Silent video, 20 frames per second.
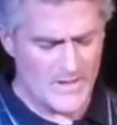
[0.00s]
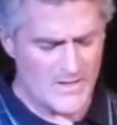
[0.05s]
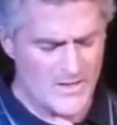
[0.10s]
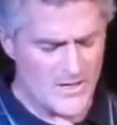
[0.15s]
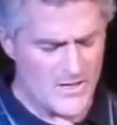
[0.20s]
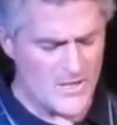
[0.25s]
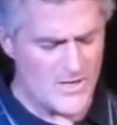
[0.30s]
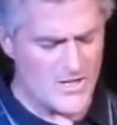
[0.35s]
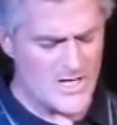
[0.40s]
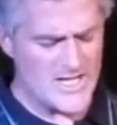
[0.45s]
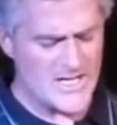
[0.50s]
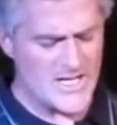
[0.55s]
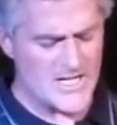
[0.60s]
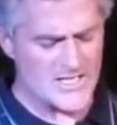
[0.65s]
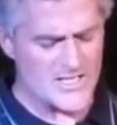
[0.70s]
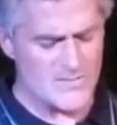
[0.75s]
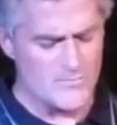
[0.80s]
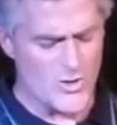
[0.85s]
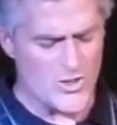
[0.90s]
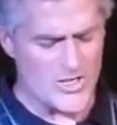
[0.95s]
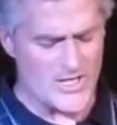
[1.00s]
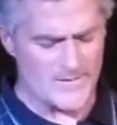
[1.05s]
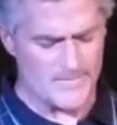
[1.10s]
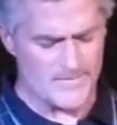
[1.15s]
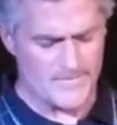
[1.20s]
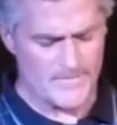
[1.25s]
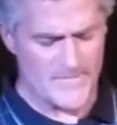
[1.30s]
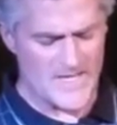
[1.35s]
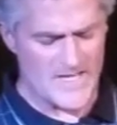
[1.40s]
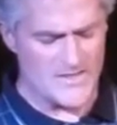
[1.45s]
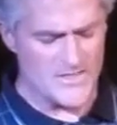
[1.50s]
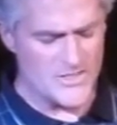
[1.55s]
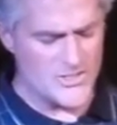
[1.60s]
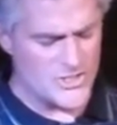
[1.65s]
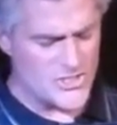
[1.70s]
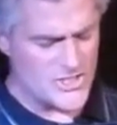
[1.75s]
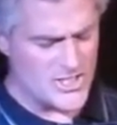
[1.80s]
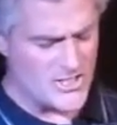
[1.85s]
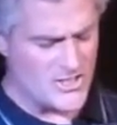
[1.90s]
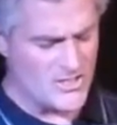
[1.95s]
Early next morning, In the
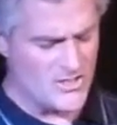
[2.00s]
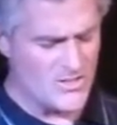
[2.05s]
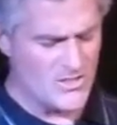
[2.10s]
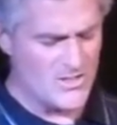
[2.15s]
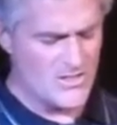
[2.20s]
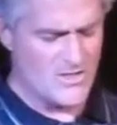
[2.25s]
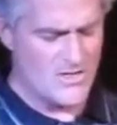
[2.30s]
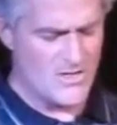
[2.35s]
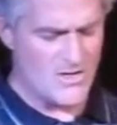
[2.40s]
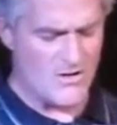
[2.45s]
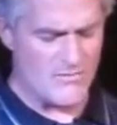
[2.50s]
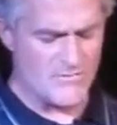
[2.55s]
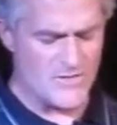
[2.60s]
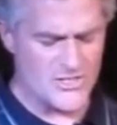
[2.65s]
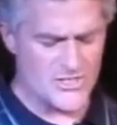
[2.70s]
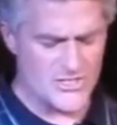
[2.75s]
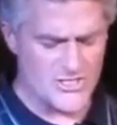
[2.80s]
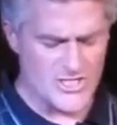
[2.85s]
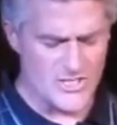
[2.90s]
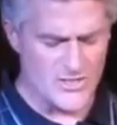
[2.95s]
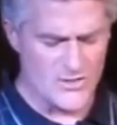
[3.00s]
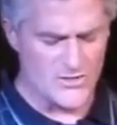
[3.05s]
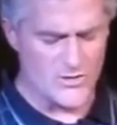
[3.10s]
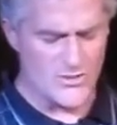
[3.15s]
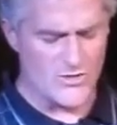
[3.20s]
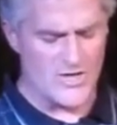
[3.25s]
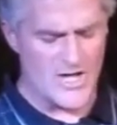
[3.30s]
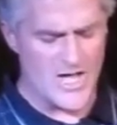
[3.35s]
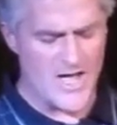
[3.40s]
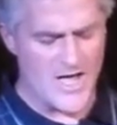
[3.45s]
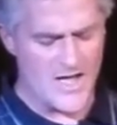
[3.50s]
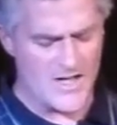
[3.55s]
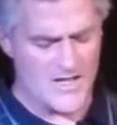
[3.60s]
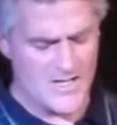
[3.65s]
chill of the still dawn air,